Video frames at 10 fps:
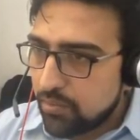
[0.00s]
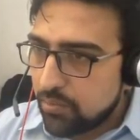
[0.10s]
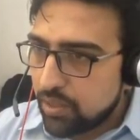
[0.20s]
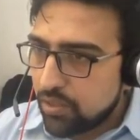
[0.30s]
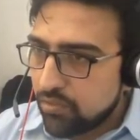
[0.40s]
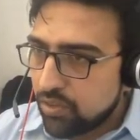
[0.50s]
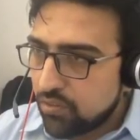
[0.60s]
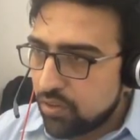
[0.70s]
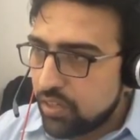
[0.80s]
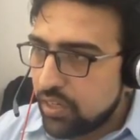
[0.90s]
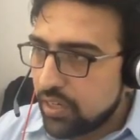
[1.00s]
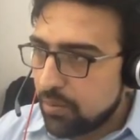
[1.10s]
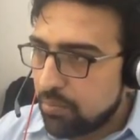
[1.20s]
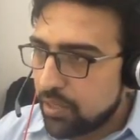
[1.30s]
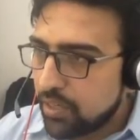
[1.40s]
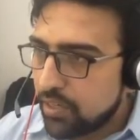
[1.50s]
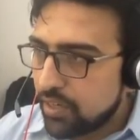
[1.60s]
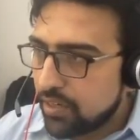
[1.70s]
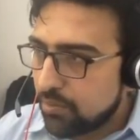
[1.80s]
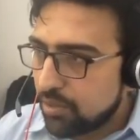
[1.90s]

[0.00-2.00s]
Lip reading: many of you have already completed that,